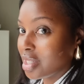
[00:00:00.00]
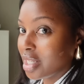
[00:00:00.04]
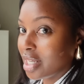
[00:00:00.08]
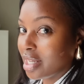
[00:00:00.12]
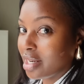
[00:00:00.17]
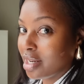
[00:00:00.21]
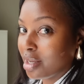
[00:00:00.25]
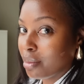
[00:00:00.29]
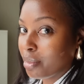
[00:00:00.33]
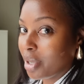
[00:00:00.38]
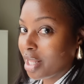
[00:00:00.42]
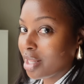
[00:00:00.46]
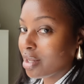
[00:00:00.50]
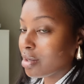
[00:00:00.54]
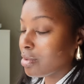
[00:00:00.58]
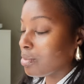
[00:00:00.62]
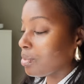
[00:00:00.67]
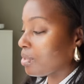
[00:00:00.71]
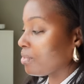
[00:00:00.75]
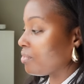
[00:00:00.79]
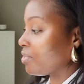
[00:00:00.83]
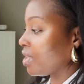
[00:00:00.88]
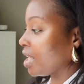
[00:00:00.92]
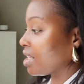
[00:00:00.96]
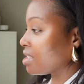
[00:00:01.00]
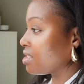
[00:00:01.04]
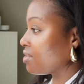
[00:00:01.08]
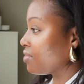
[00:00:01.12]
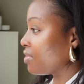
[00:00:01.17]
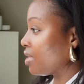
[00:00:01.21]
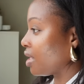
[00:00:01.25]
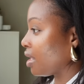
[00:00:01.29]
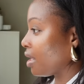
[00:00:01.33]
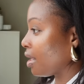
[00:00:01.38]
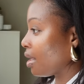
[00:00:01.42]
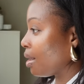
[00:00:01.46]
Leaning my little
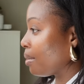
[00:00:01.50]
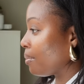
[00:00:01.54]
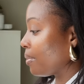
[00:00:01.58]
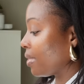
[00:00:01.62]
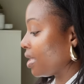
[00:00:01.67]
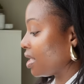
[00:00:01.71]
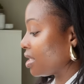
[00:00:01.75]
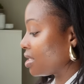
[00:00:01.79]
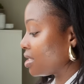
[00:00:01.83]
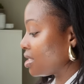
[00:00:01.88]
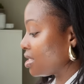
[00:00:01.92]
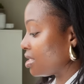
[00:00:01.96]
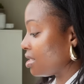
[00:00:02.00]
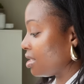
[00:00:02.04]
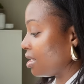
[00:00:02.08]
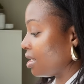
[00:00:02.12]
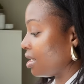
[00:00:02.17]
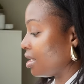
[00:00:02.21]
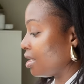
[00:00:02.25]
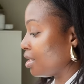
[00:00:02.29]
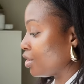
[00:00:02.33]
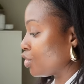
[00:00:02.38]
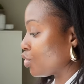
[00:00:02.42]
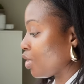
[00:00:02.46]
reflective thing up against the